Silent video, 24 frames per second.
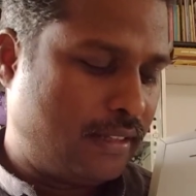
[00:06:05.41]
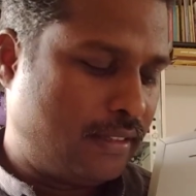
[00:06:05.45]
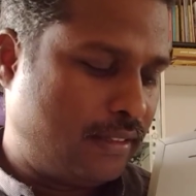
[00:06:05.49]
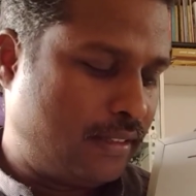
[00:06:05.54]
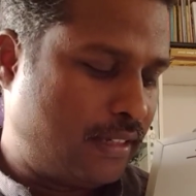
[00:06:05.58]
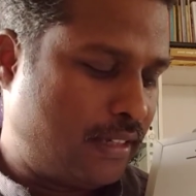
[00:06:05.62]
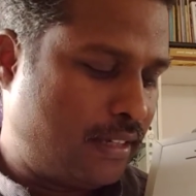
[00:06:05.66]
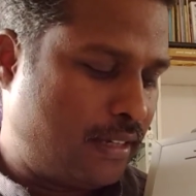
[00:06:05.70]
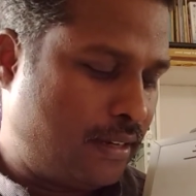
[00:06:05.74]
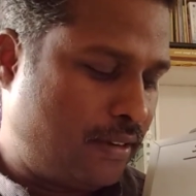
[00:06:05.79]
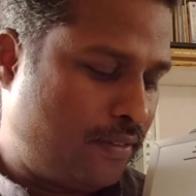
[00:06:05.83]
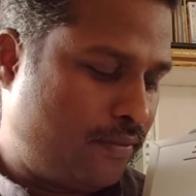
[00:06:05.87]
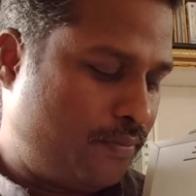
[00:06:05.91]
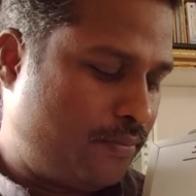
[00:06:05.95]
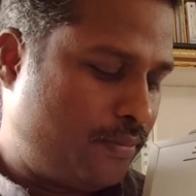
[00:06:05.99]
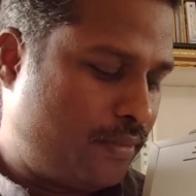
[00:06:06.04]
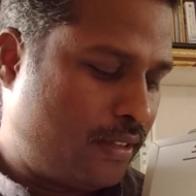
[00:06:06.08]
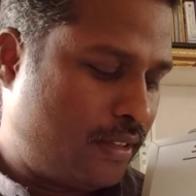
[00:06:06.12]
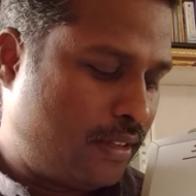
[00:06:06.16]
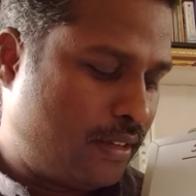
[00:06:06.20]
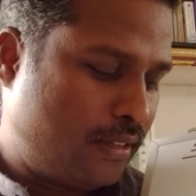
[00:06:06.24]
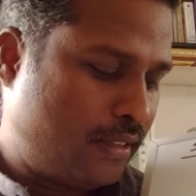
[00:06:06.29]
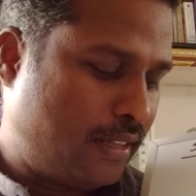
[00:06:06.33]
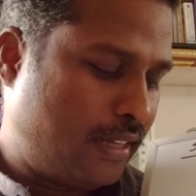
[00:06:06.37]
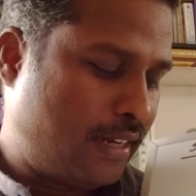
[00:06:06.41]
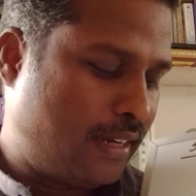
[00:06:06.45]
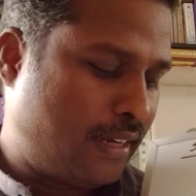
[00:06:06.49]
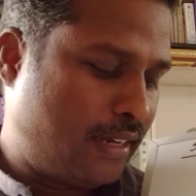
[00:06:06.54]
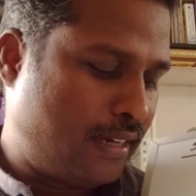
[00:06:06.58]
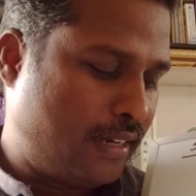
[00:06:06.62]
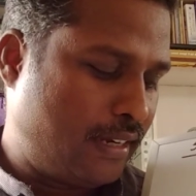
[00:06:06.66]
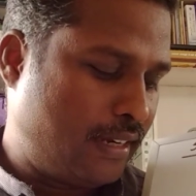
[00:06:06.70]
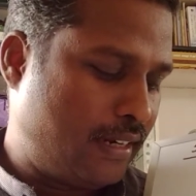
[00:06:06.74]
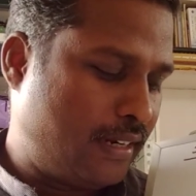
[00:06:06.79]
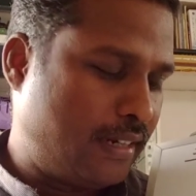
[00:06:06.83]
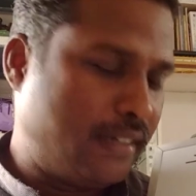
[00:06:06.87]

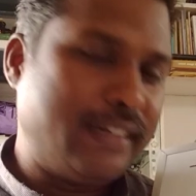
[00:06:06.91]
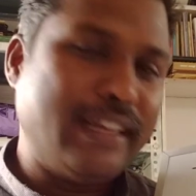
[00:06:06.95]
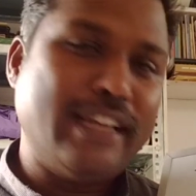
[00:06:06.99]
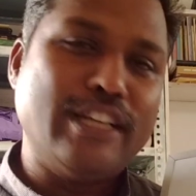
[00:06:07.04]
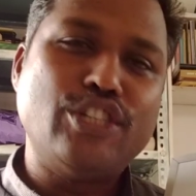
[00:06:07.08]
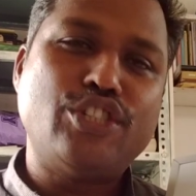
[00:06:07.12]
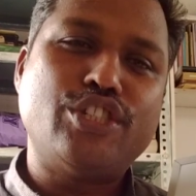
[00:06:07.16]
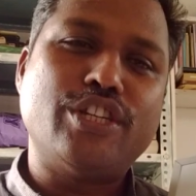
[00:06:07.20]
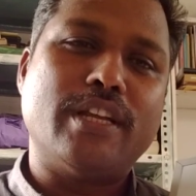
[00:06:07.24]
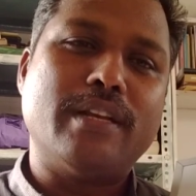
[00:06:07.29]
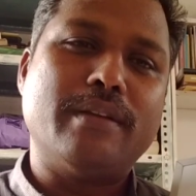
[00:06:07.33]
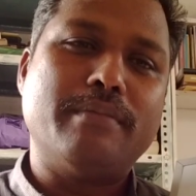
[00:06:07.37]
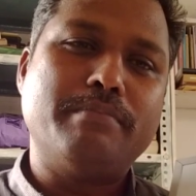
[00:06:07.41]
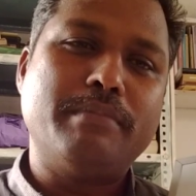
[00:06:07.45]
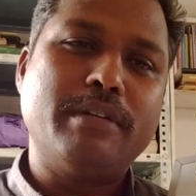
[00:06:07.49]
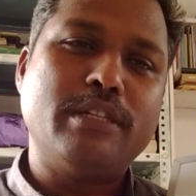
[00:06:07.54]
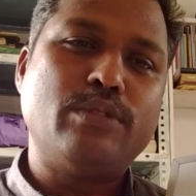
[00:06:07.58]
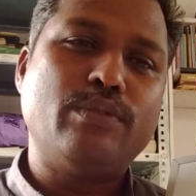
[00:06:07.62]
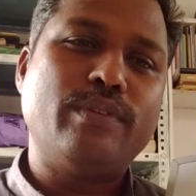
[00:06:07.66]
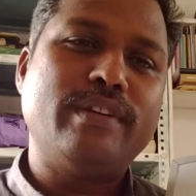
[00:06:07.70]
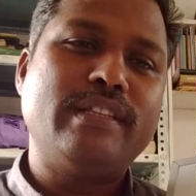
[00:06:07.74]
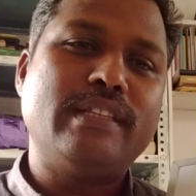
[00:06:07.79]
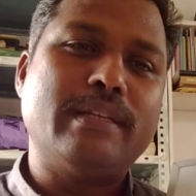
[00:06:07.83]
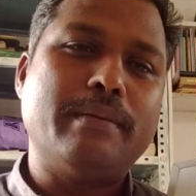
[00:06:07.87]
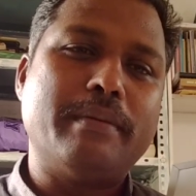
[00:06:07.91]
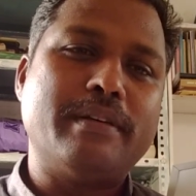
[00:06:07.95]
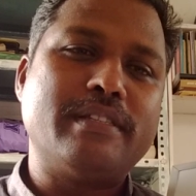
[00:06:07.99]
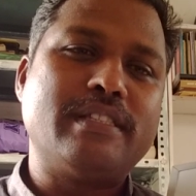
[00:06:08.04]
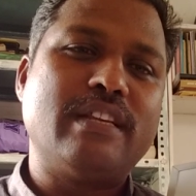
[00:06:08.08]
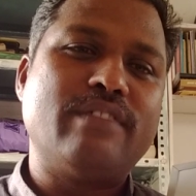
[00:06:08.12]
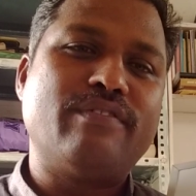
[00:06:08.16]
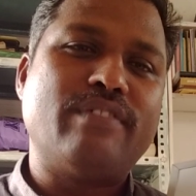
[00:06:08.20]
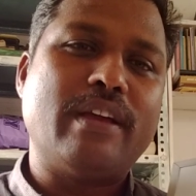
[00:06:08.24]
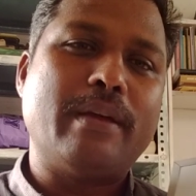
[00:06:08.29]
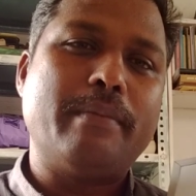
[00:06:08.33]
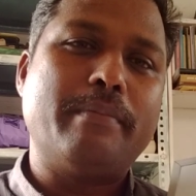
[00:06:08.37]
The tension between the
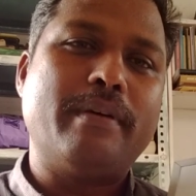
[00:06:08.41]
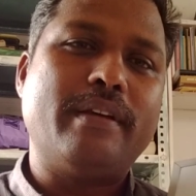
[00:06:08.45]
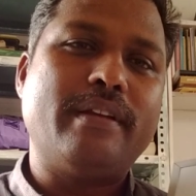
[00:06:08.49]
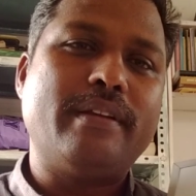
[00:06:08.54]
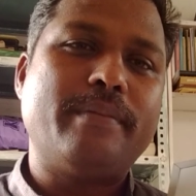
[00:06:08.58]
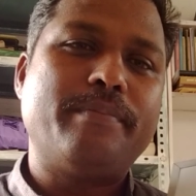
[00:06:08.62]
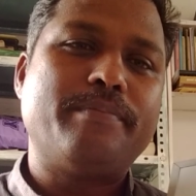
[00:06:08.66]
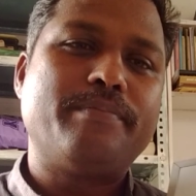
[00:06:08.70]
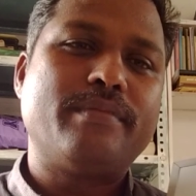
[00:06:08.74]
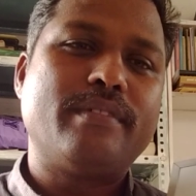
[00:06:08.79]
muscle fiber,